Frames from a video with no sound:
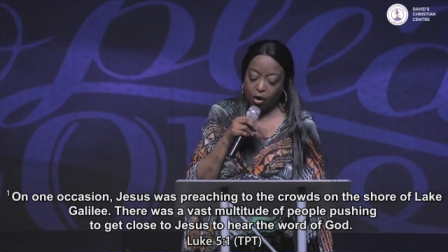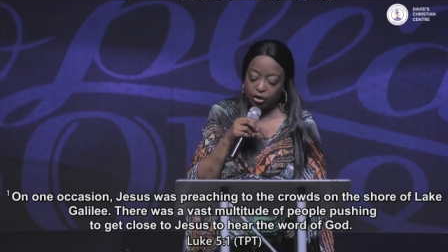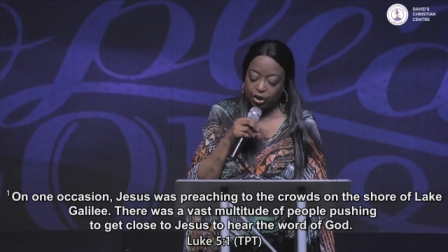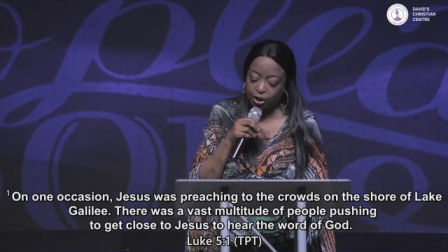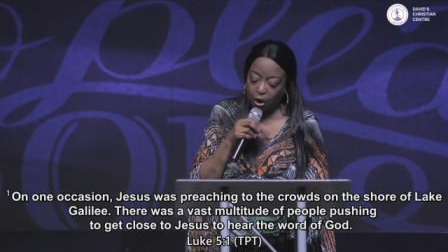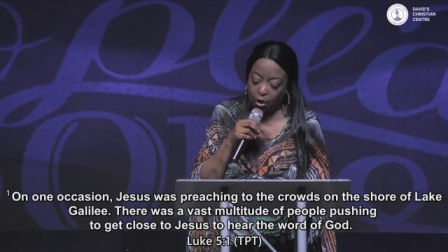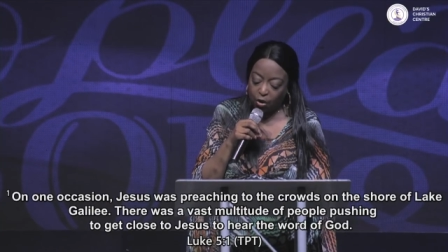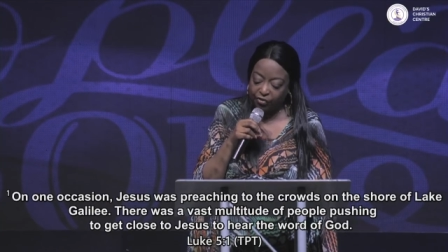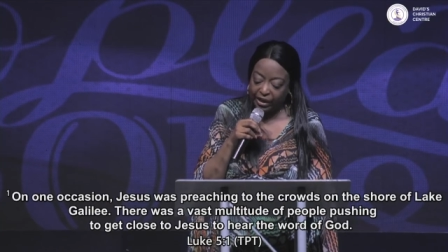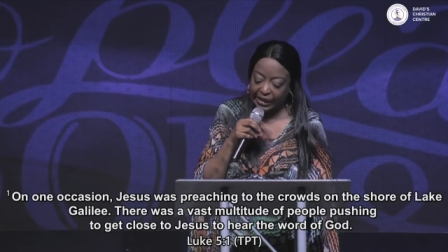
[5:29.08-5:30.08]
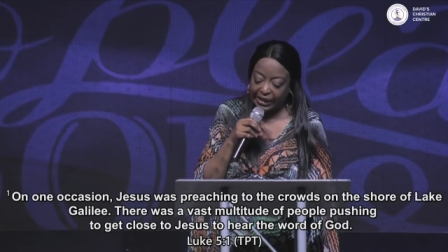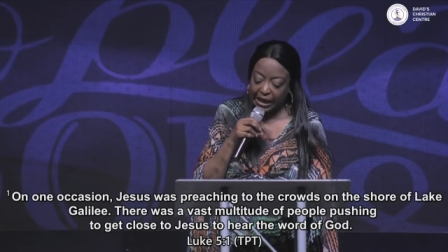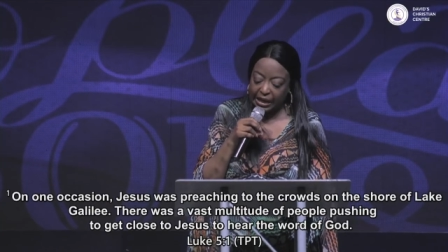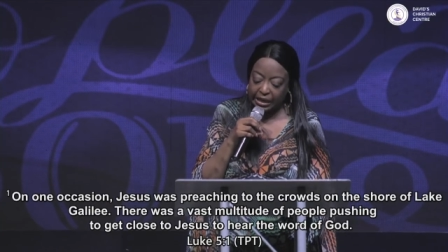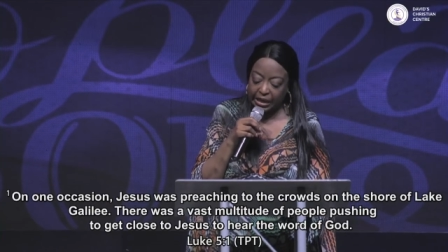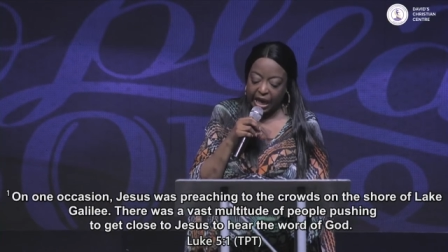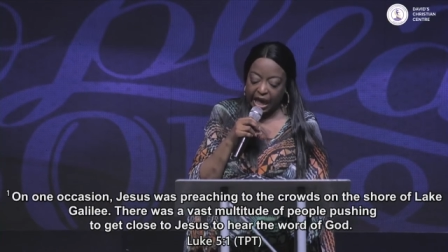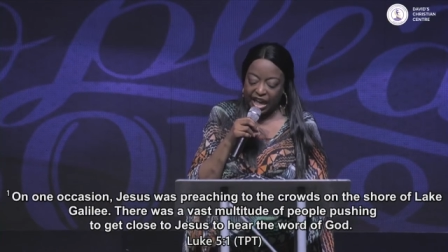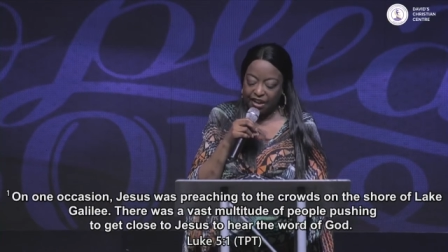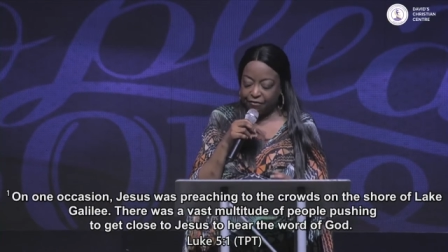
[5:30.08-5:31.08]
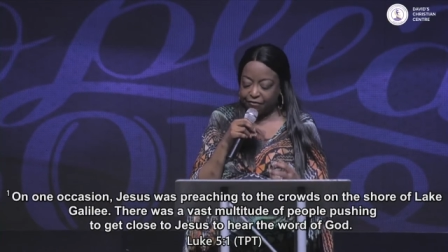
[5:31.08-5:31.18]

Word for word: on the shore of Lake Galilee a